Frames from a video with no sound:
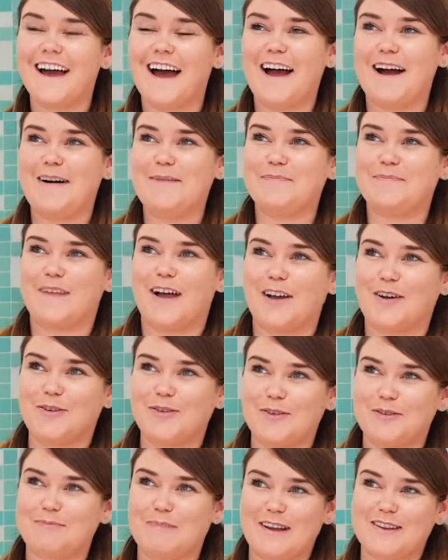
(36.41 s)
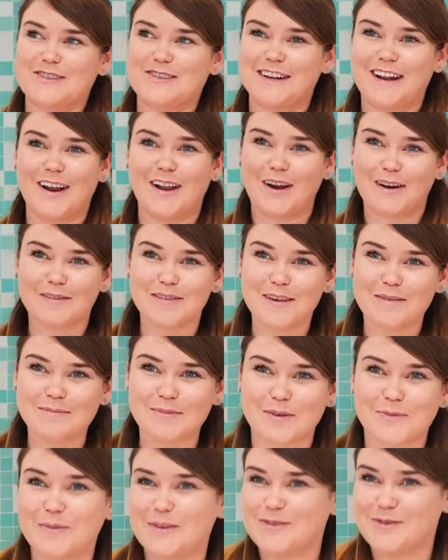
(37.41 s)
Um, I could mention a lot of them,
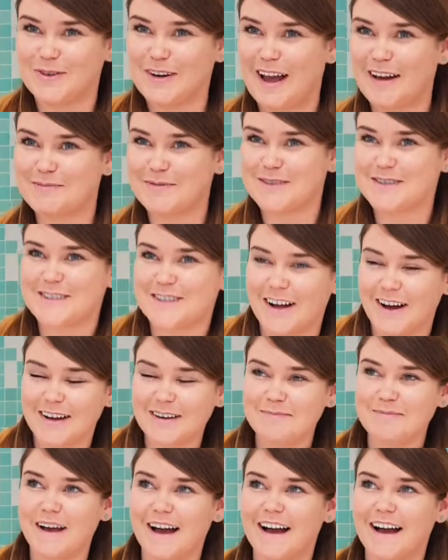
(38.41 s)
but we don't have much time.